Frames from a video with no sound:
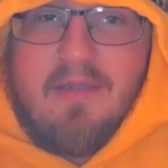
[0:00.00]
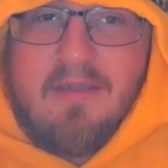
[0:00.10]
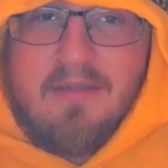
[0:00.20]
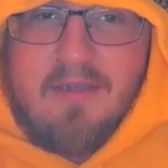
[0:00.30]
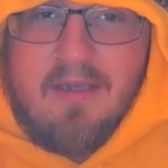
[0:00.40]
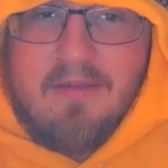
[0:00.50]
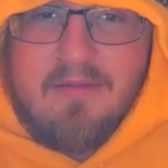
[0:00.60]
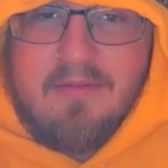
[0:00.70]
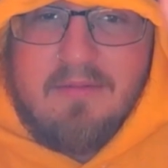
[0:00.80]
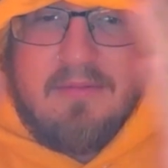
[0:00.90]
scale,
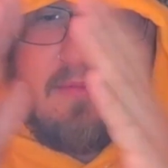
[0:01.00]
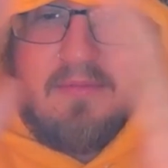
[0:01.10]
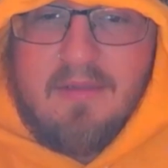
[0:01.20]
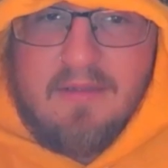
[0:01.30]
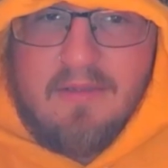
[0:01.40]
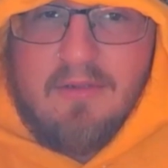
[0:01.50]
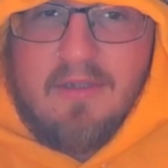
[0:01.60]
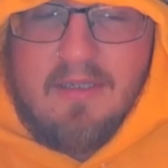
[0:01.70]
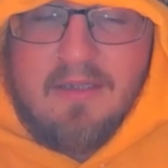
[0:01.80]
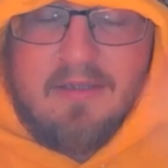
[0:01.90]
the 0 to
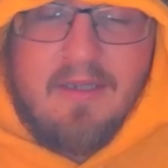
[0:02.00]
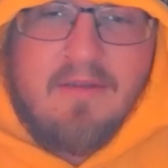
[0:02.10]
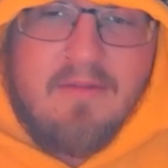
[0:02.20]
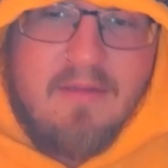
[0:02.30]
10 scale.